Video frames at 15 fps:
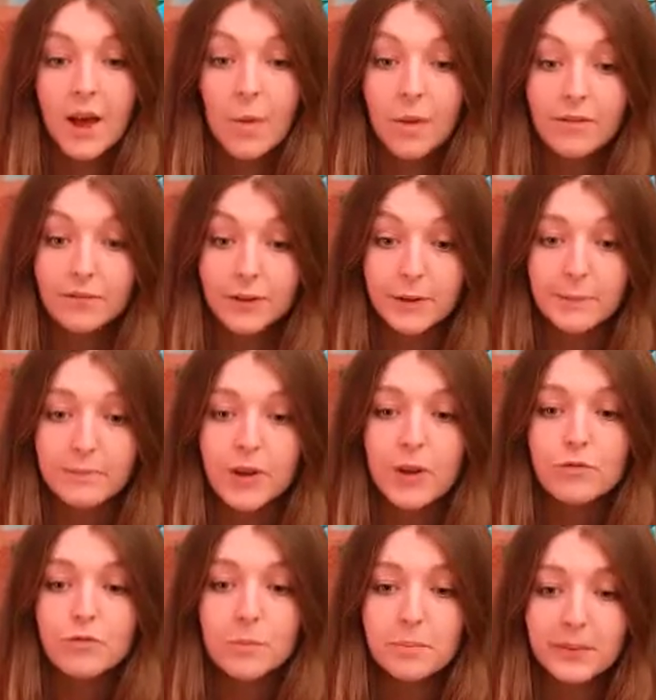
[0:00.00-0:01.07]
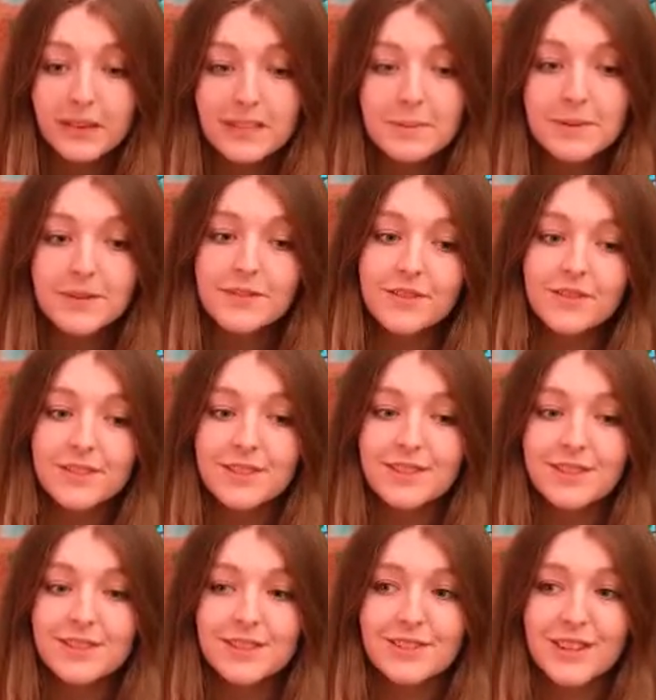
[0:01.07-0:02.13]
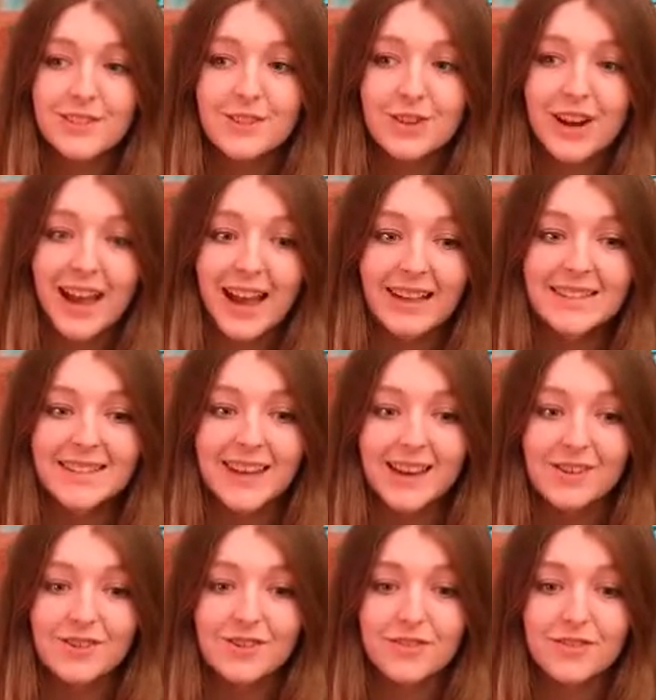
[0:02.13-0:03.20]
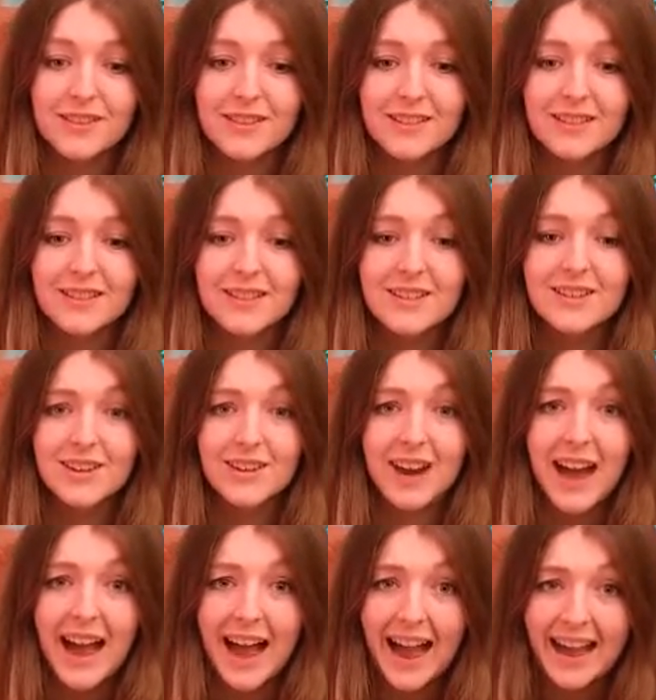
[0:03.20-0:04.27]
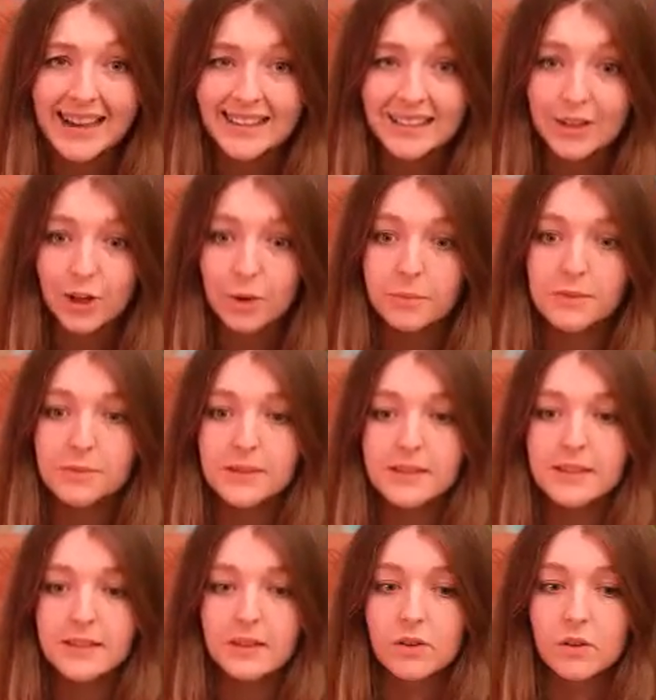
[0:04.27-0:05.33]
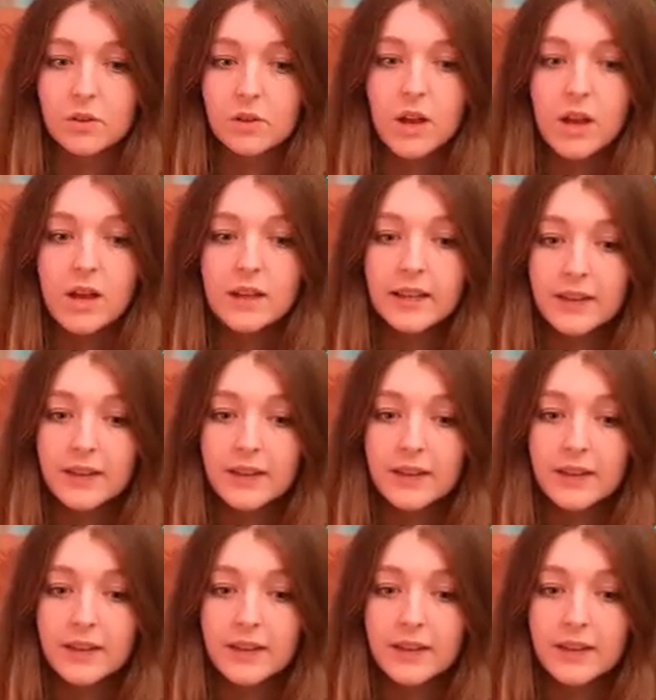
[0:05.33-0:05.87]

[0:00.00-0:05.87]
However, replacement of the visitor centre and extra facilities are a highly optimistic goal